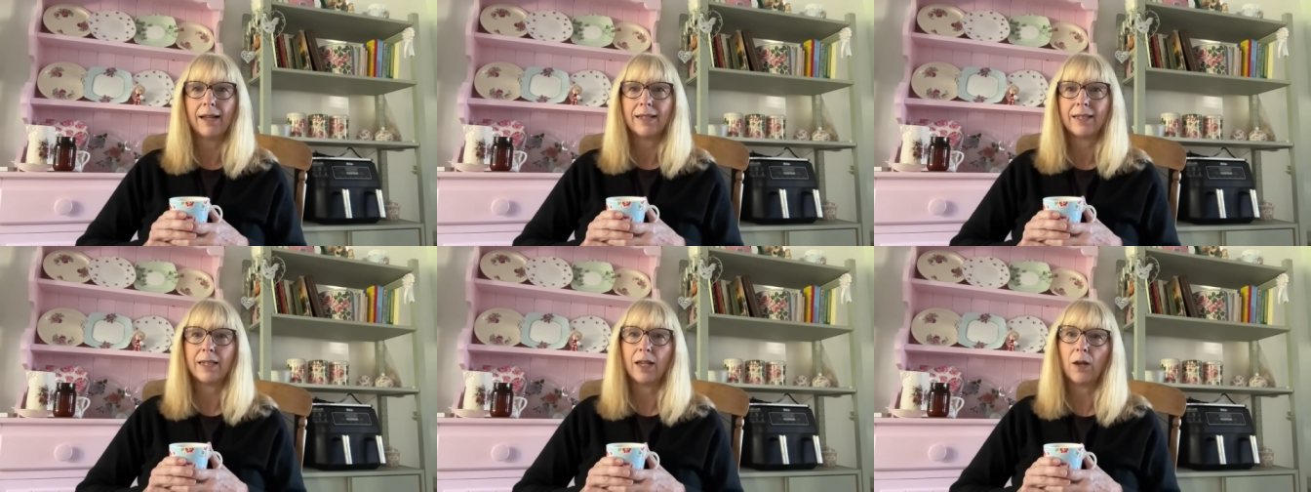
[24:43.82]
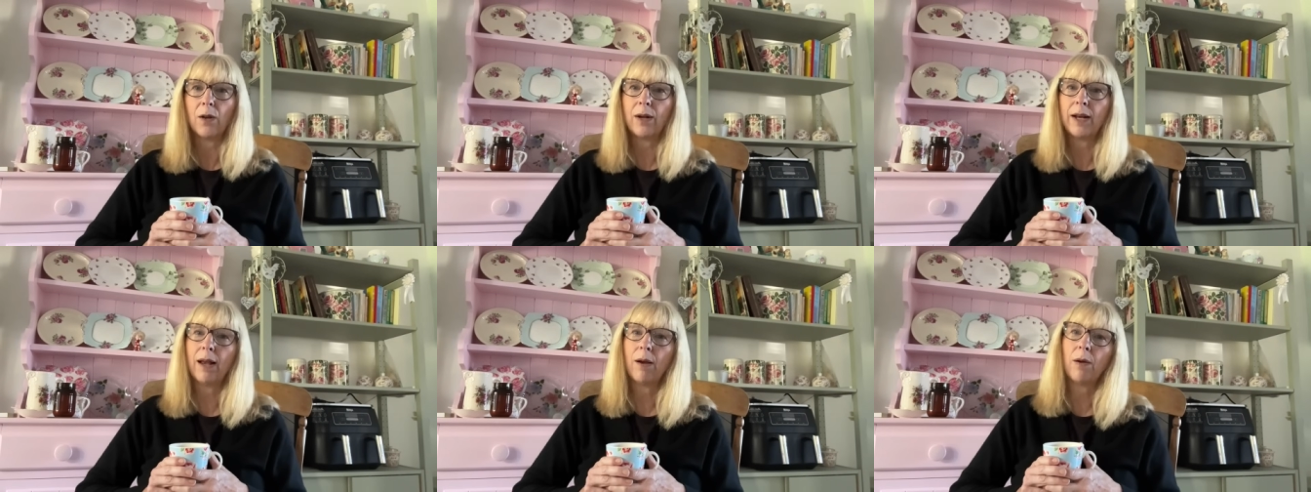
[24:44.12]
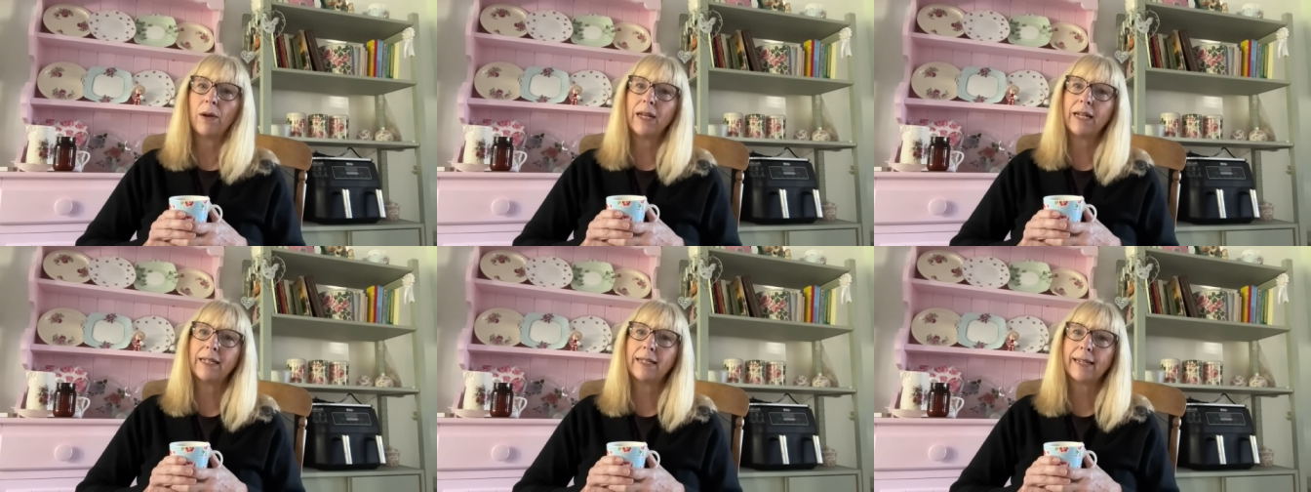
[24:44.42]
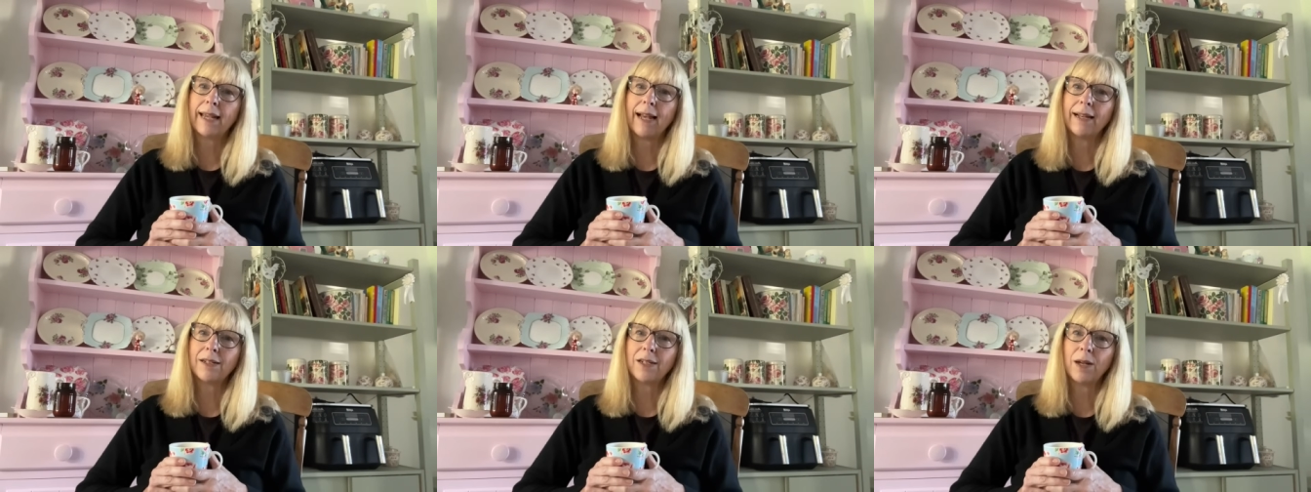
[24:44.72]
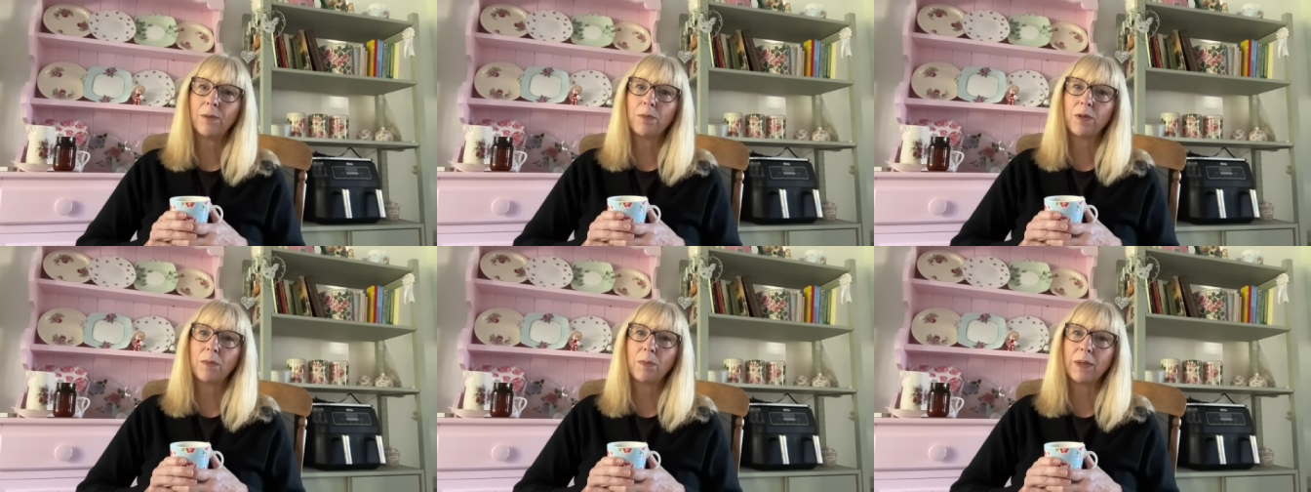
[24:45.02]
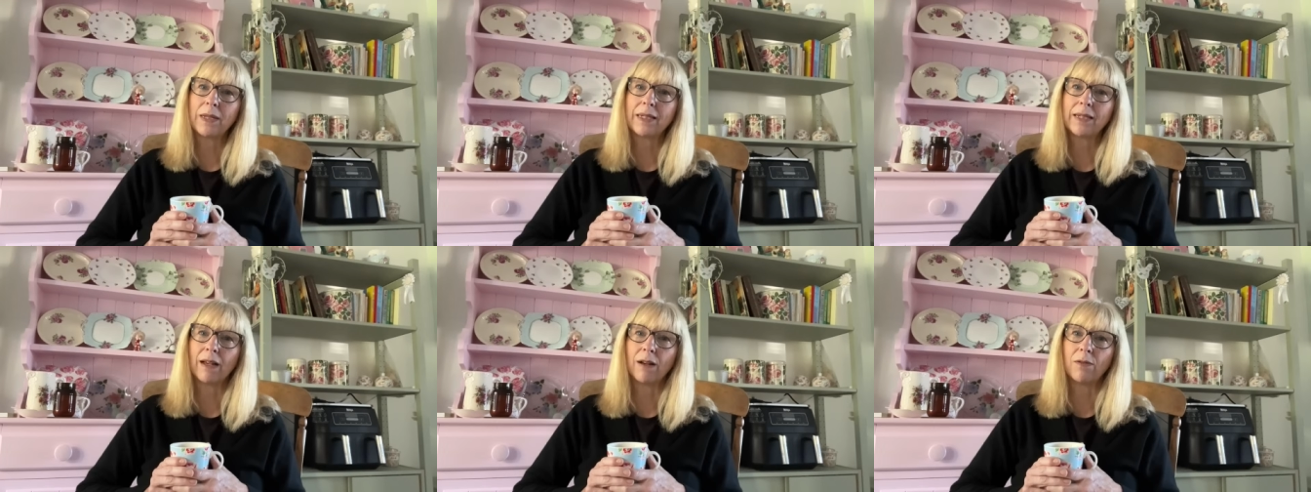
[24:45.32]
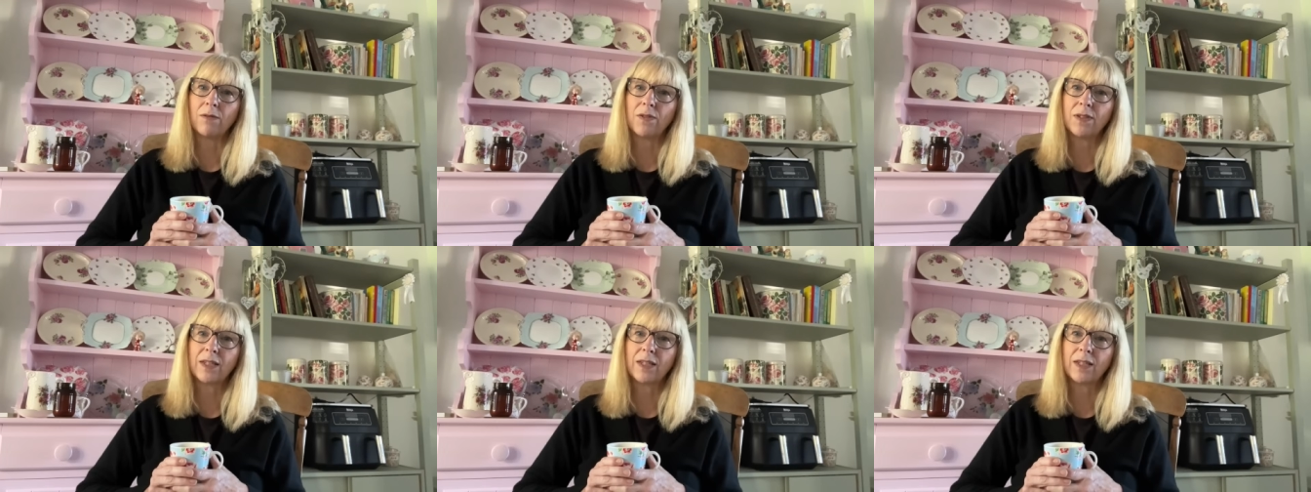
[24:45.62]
So now I need to catch up with myself.